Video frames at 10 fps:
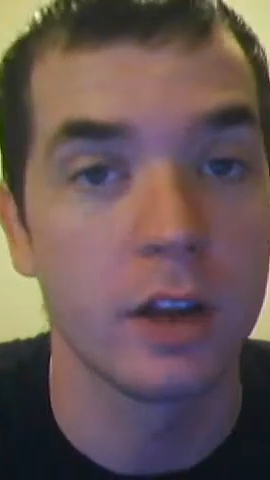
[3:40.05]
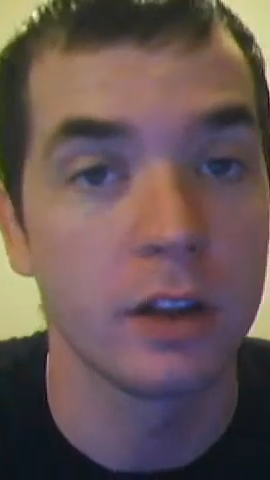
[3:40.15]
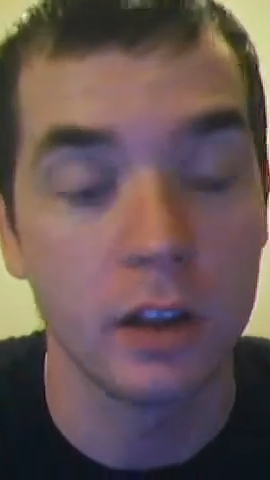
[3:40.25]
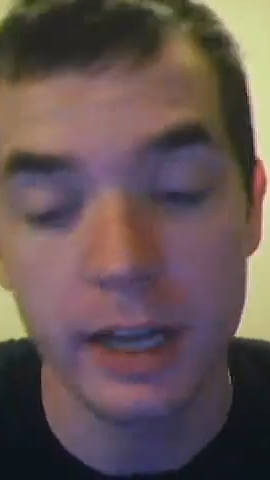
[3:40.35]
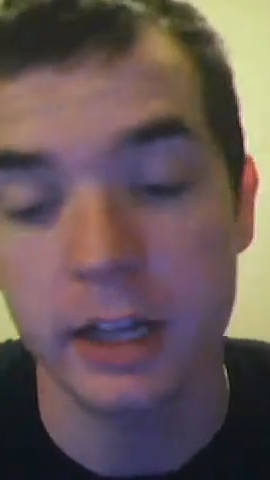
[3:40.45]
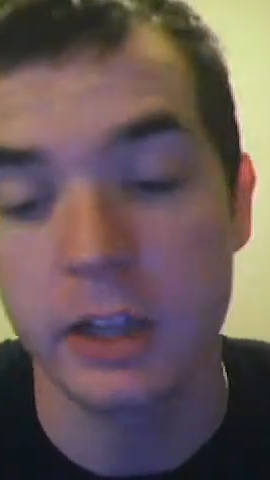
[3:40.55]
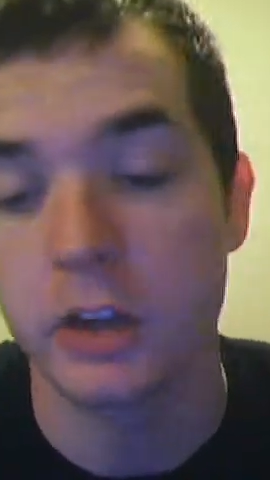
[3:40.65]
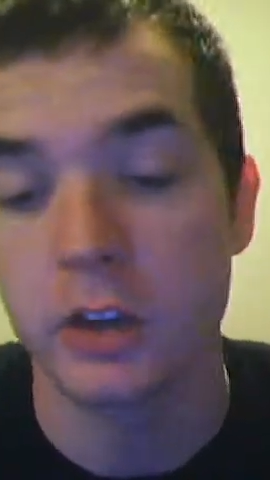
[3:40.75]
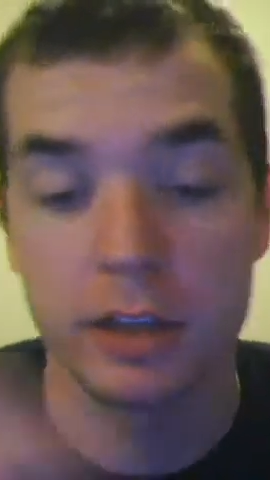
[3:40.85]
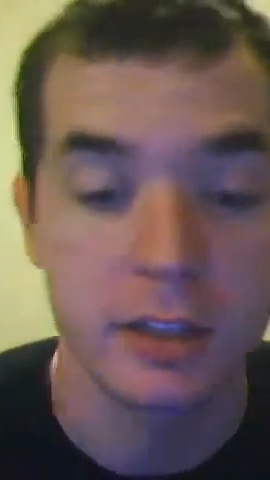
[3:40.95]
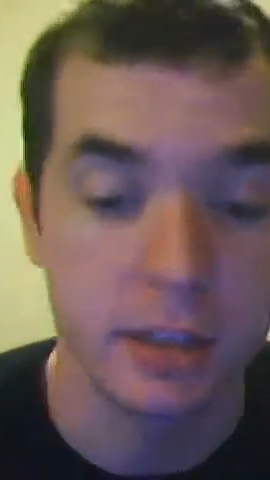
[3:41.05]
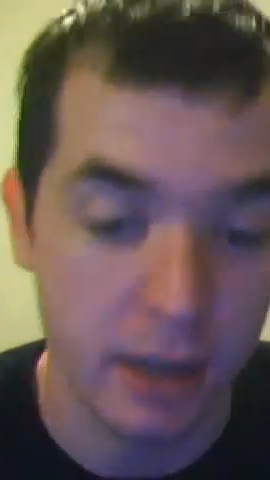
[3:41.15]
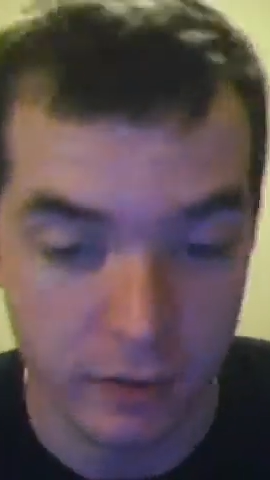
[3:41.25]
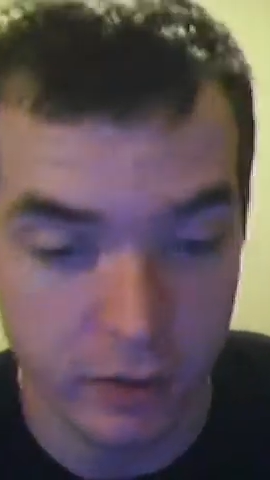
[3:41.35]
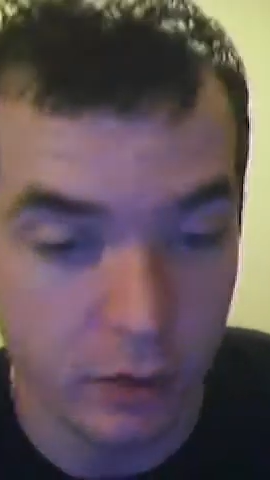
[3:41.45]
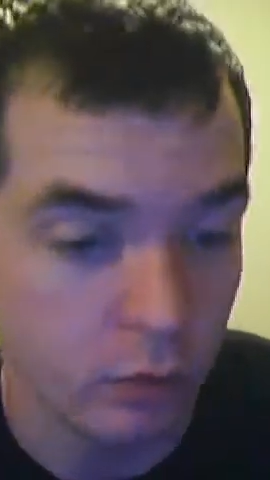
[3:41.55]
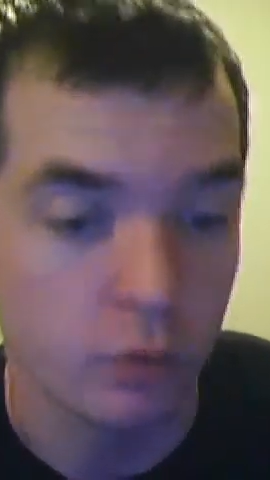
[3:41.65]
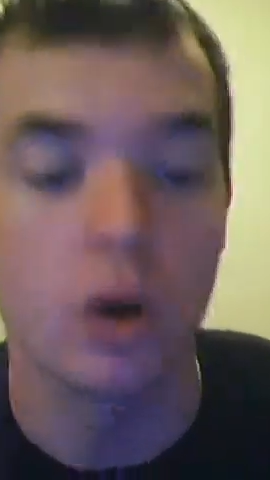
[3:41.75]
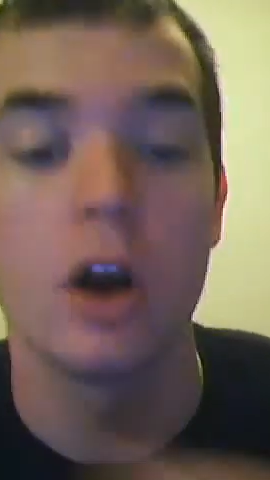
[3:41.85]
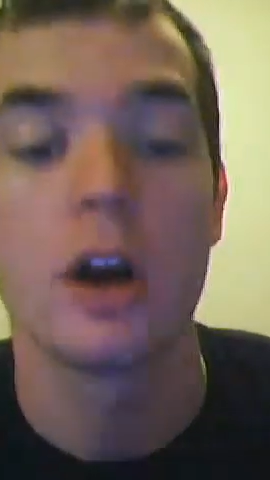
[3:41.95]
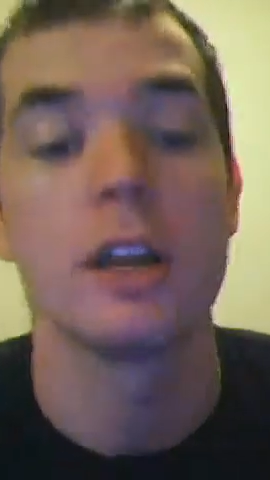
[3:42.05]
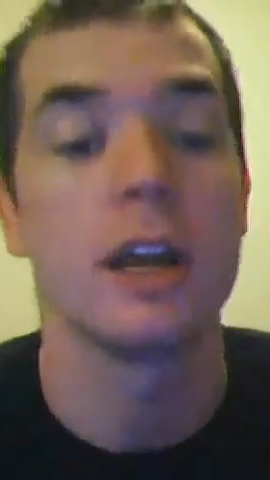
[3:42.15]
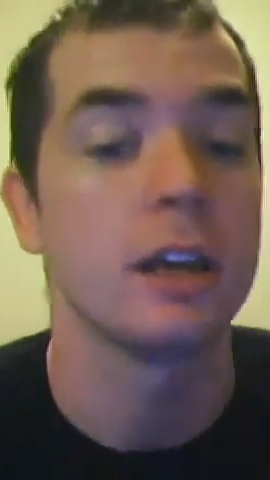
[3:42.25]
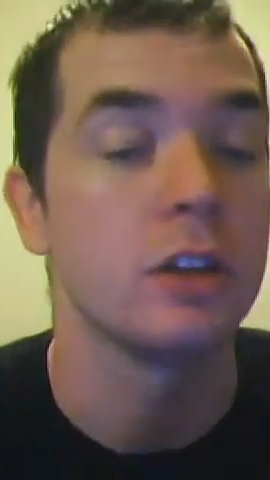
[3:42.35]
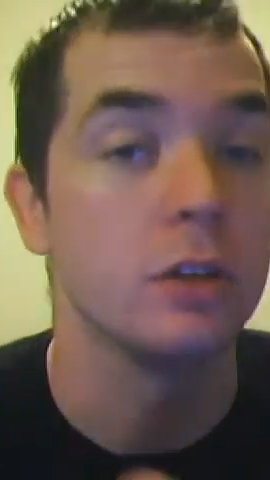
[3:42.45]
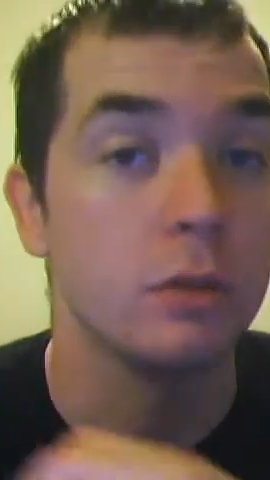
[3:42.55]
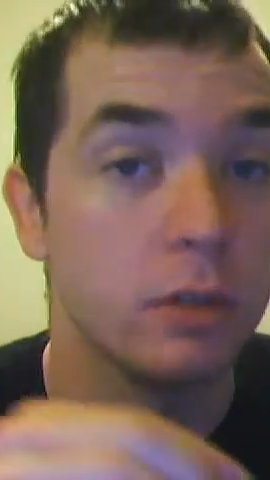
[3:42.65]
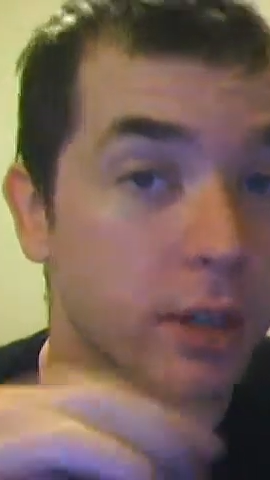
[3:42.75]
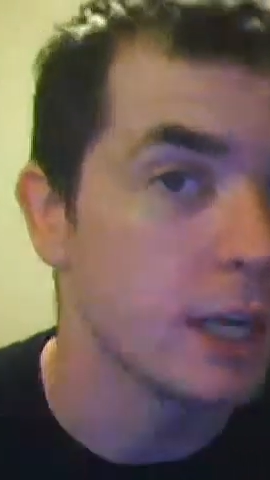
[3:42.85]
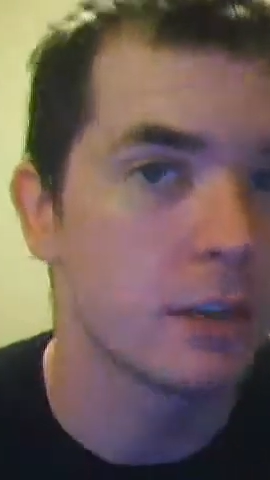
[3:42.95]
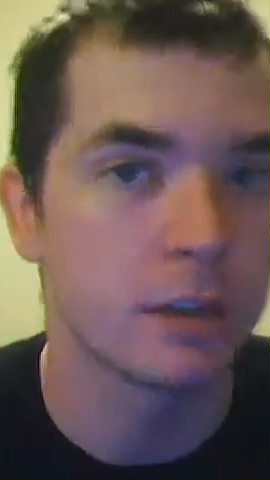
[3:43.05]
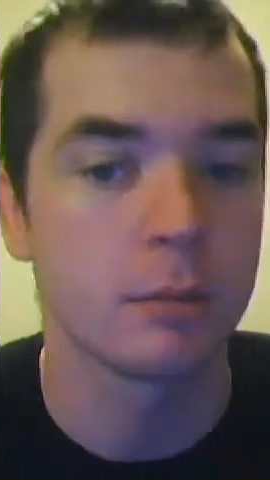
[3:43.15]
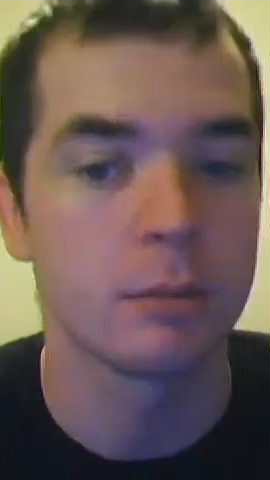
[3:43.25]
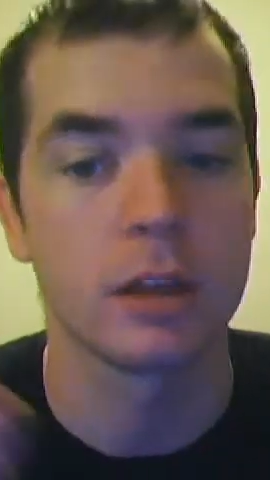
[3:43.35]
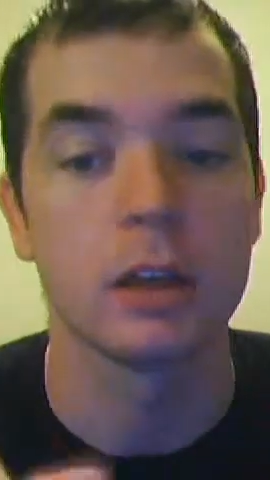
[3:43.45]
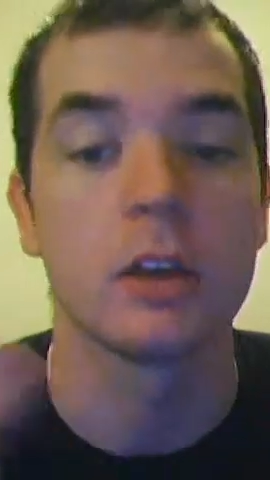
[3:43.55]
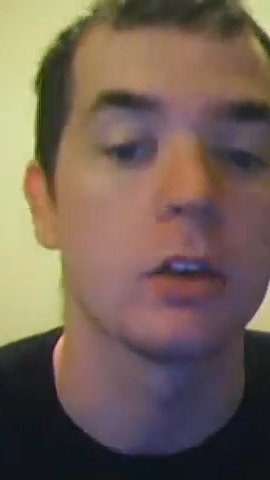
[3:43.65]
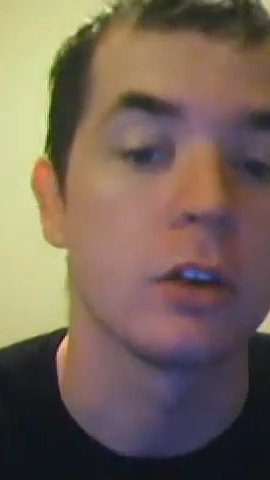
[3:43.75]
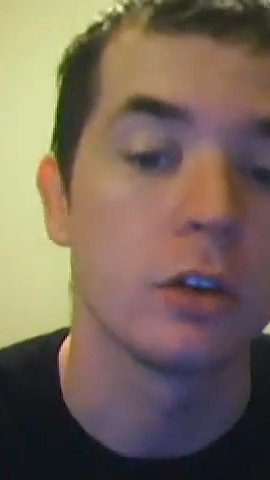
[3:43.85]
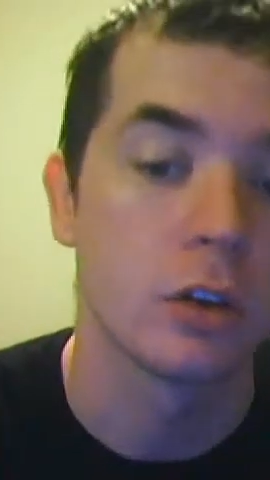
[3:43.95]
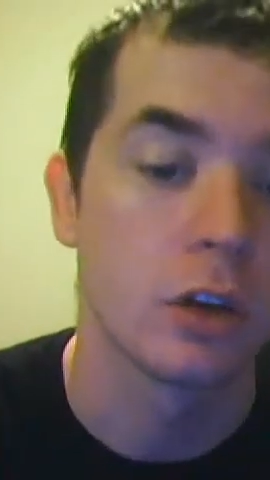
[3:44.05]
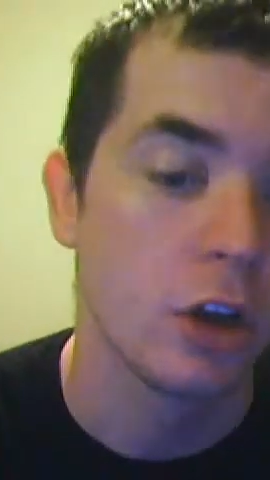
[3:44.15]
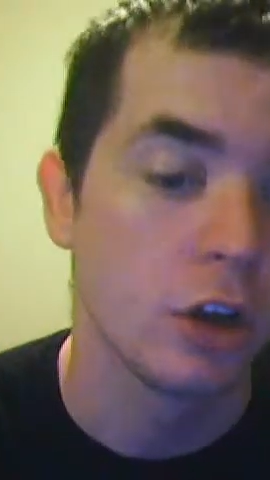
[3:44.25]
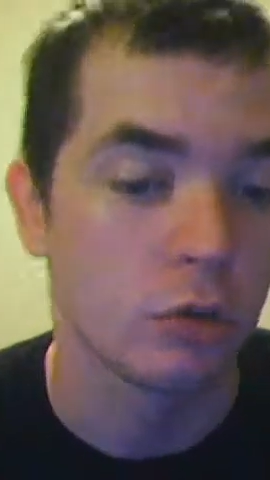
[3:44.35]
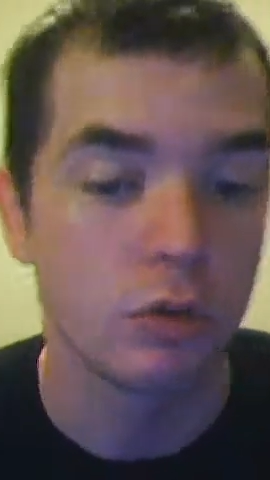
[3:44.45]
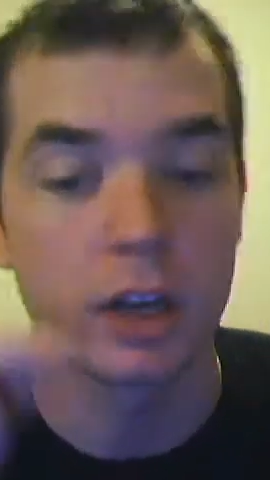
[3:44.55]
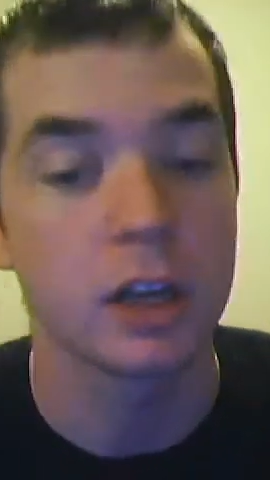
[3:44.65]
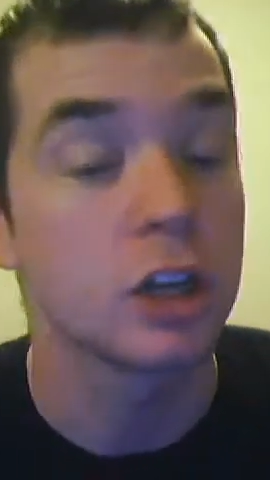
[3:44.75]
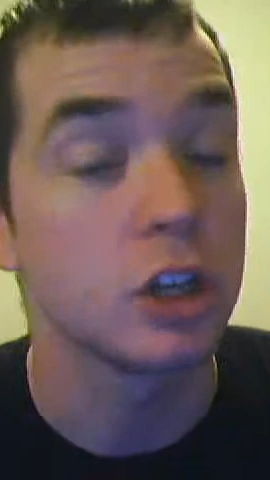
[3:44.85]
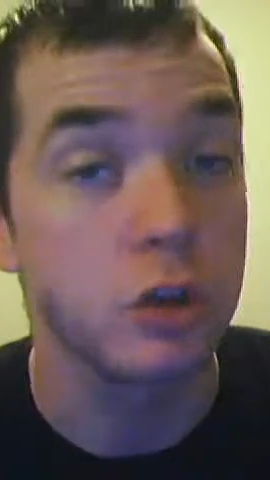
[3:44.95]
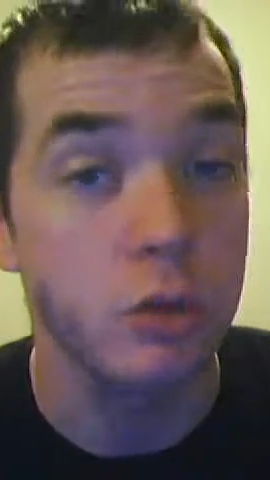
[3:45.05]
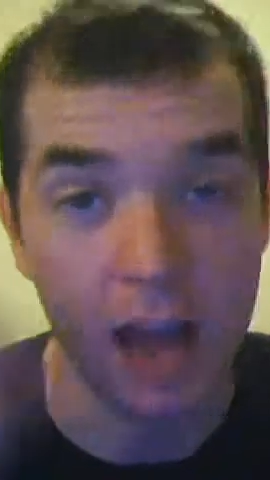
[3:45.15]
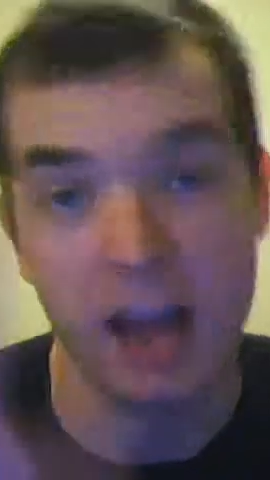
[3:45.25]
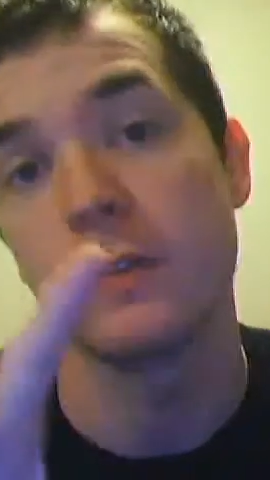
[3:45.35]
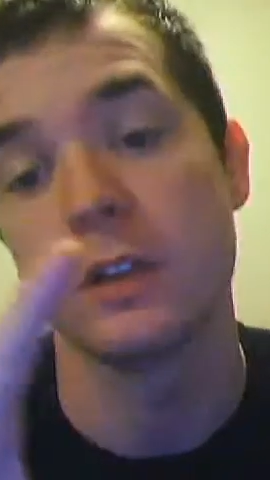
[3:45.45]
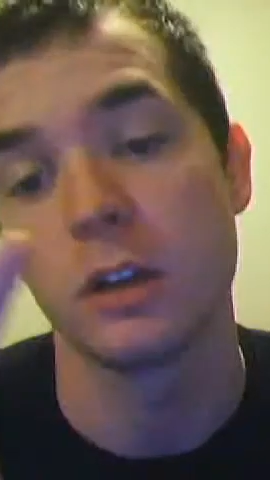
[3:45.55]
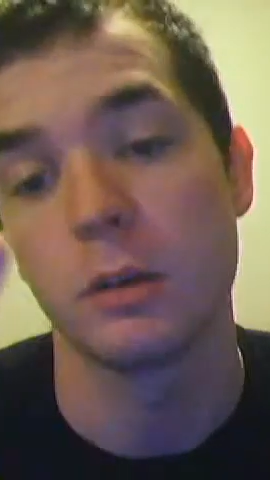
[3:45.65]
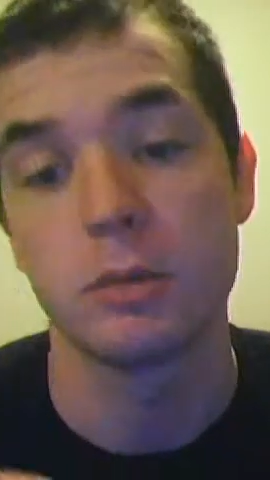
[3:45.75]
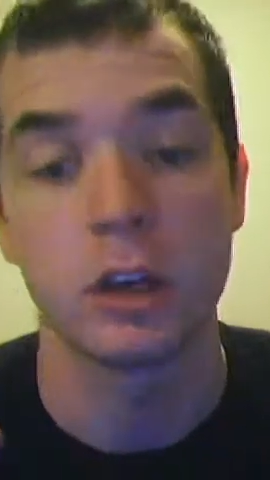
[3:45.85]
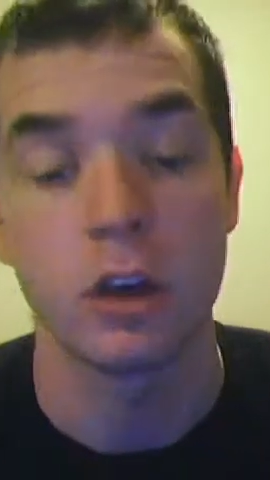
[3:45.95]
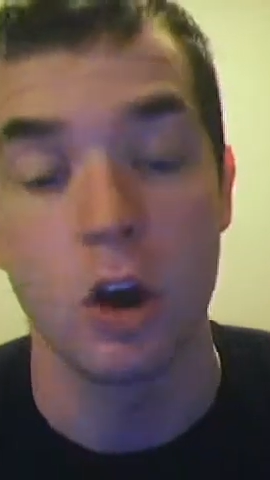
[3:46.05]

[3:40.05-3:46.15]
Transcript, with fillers: the likelihood is if you run and you ditch something, or you're you're running because you have something,